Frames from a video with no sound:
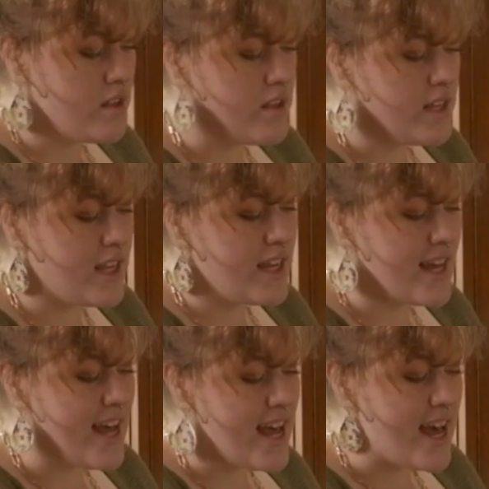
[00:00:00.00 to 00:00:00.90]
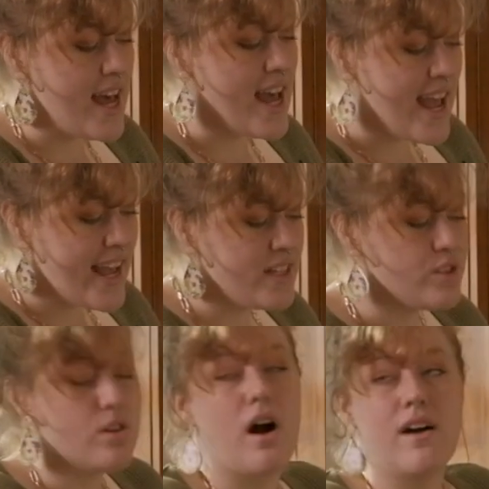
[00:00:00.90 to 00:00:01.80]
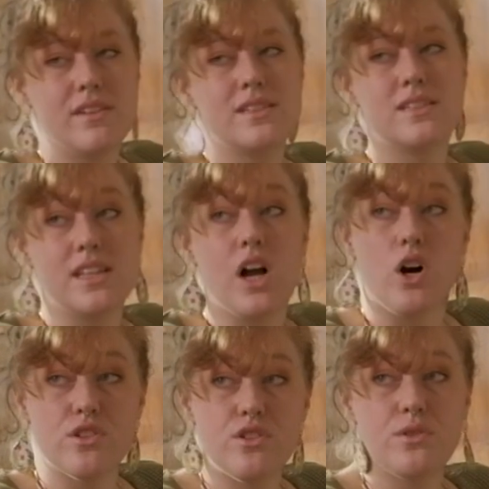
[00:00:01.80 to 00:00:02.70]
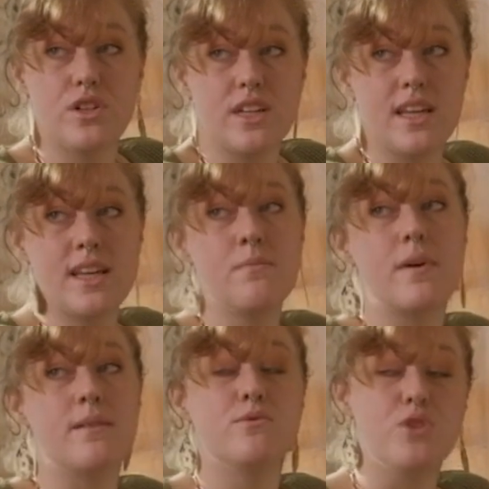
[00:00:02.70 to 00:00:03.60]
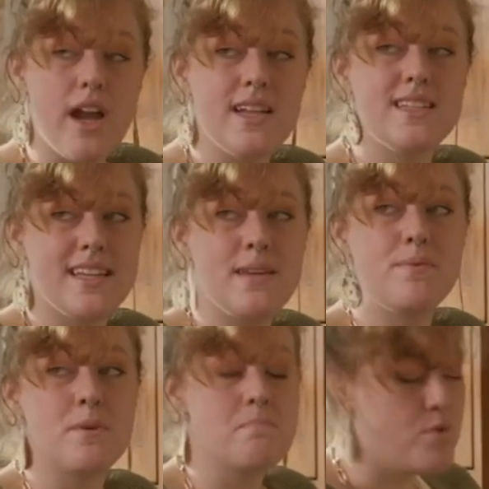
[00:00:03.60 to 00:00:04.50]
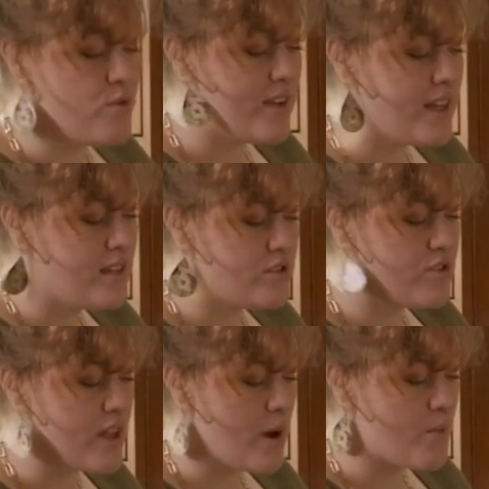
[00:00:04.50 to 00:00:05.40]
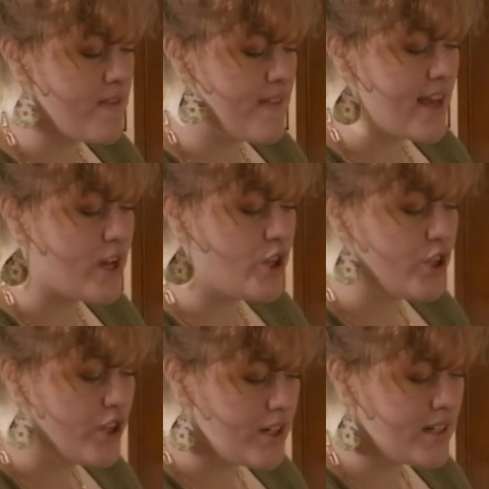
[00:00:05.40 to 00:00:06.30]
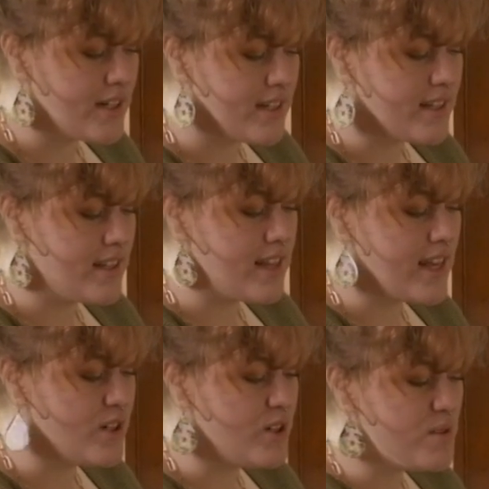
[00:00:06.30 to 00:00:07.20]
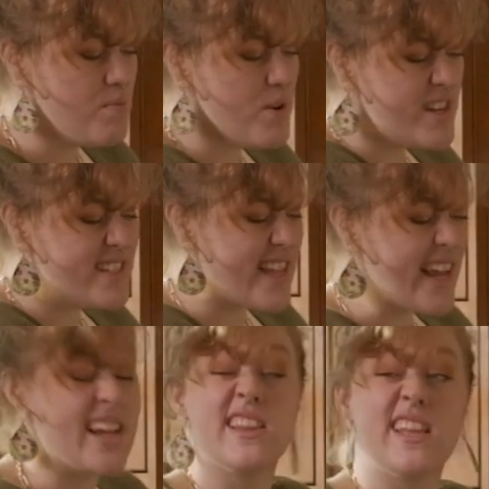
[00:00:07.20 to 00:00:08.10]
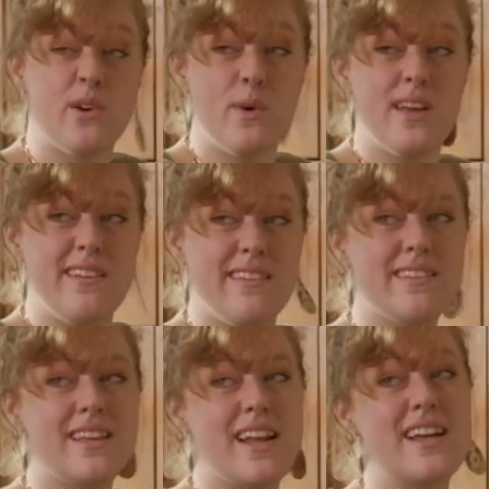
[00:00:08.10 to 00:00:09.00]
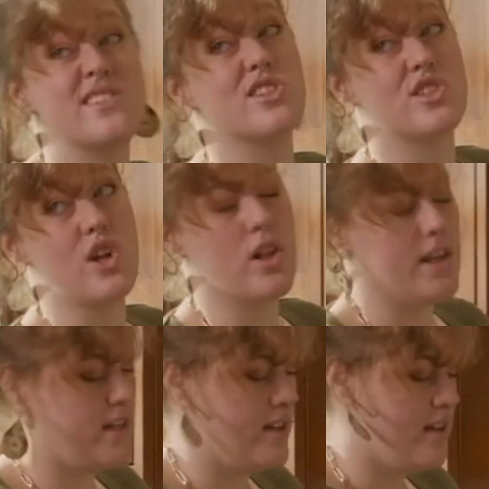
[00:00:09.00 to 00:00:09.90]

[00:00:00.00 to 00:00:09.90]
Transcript: The eggs are obviously also cooking, but I'm trying to keep them moving so that when they cook more as like a liquid than as a solid.